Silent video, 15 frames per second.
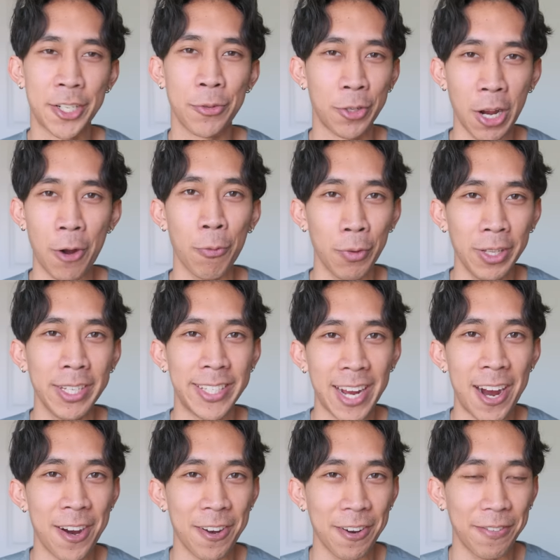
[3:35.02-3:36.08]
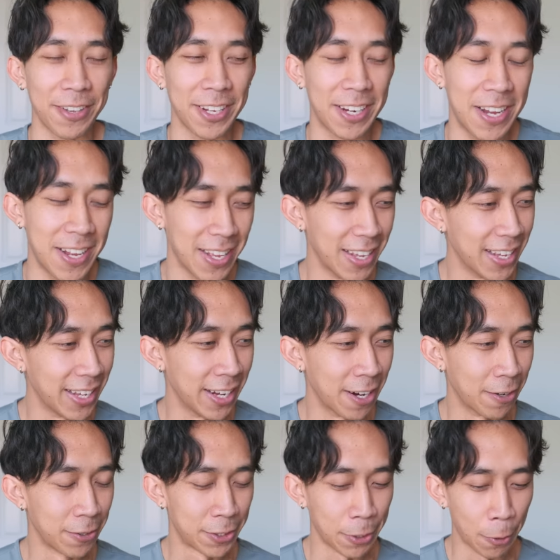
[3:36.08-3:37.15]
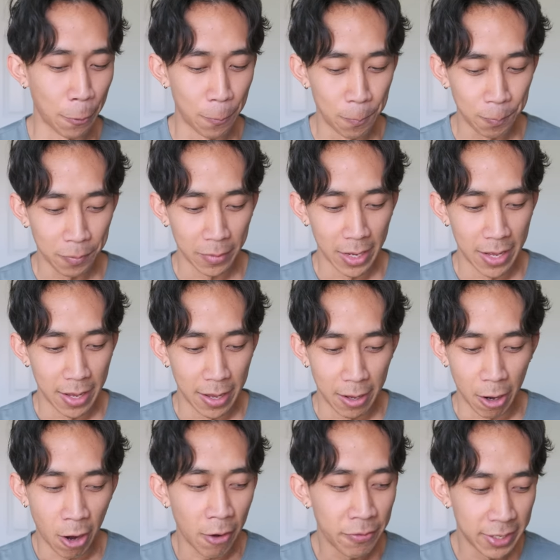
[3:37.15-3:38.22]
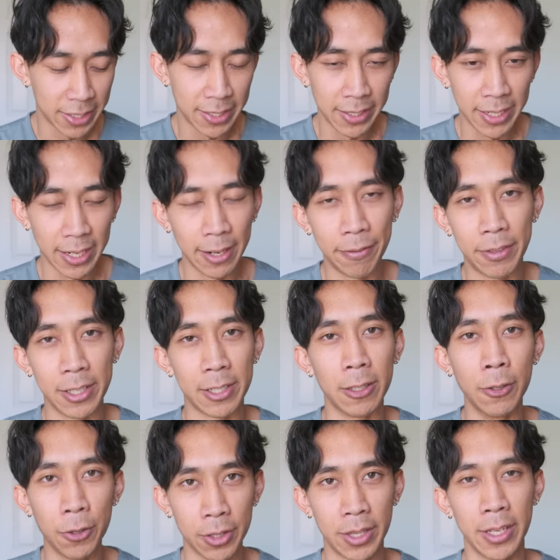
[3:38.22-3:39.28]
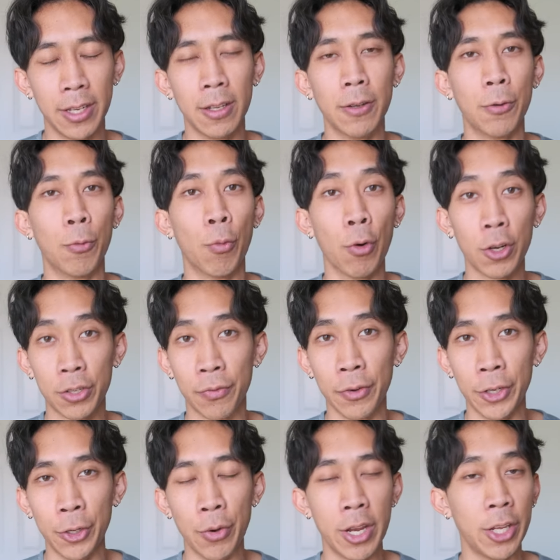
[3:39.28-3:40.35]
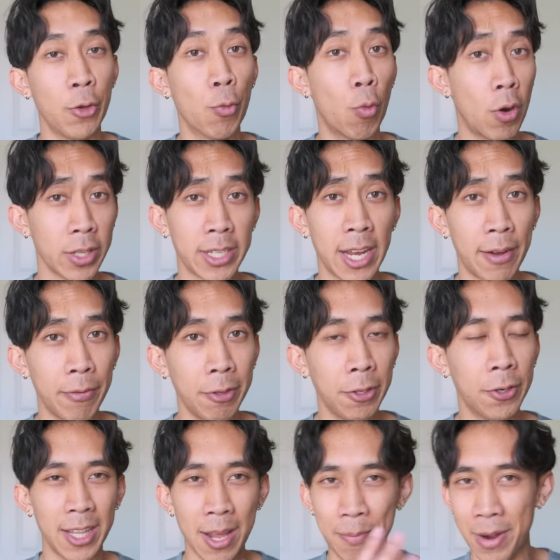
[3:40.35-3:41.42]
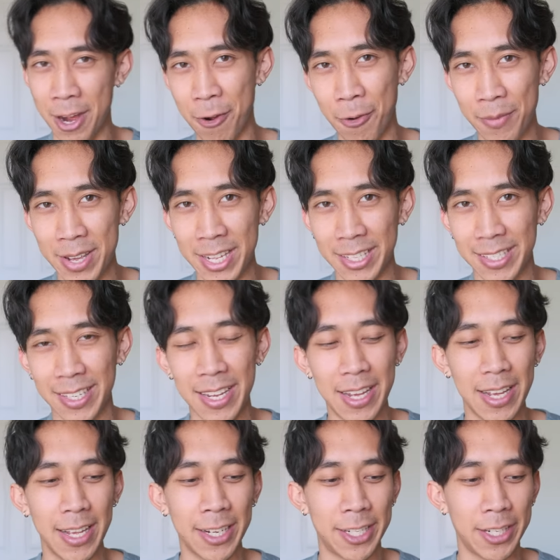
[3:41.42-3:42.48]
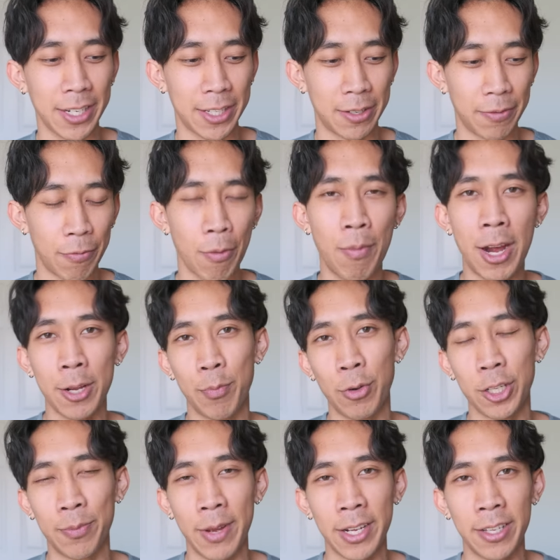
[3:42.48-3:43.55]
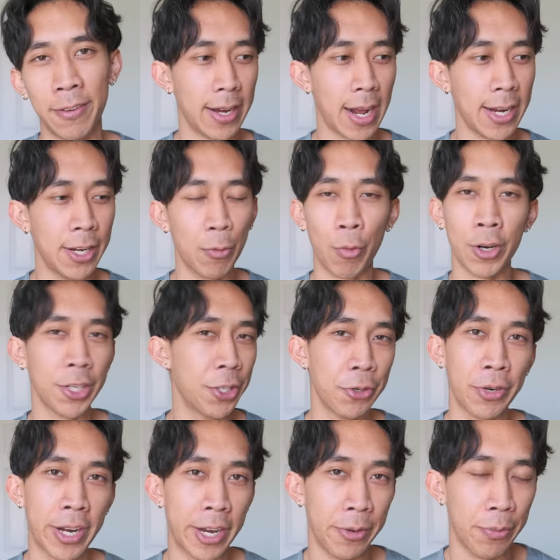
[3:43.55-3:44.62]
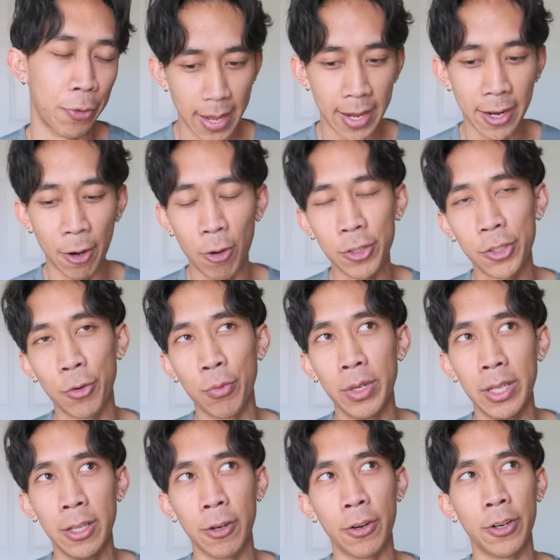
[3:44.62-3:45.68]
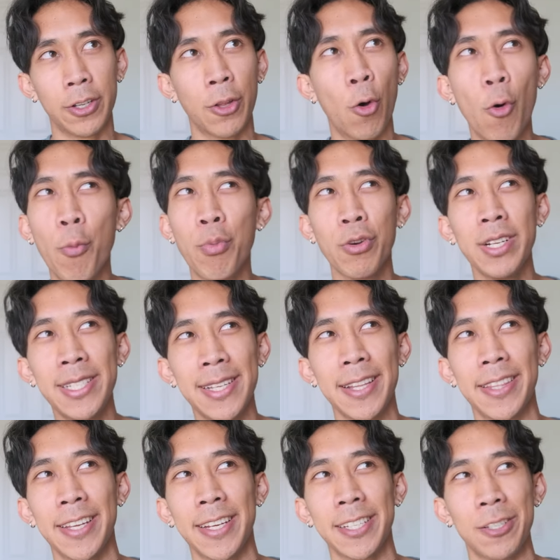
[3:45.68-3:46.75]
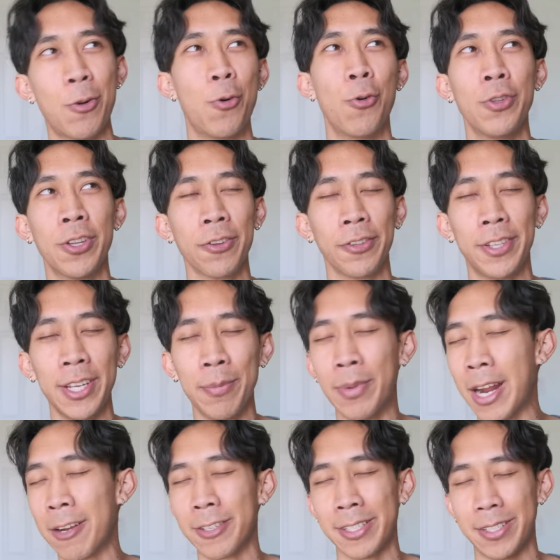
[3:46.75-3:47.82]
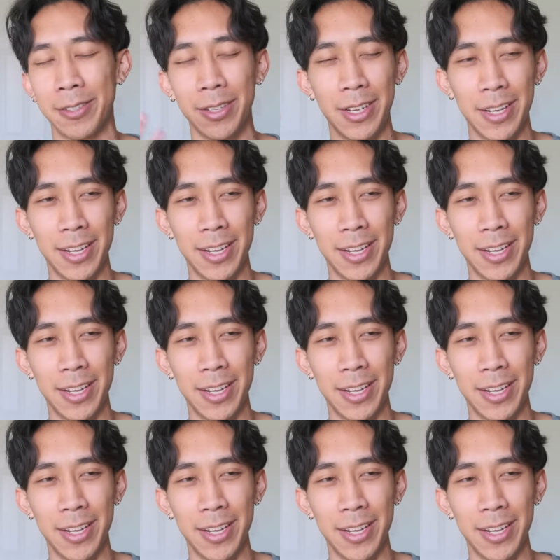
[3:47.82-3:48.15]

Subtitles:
got really tired of it, you know? So obviously, if this look thing works for you and you want to have a look, then by all means. It's just, from my perspective, I didn't want to do it anymore. And I also relearned, the whole preset thing is a whole nother thing, but I'll just,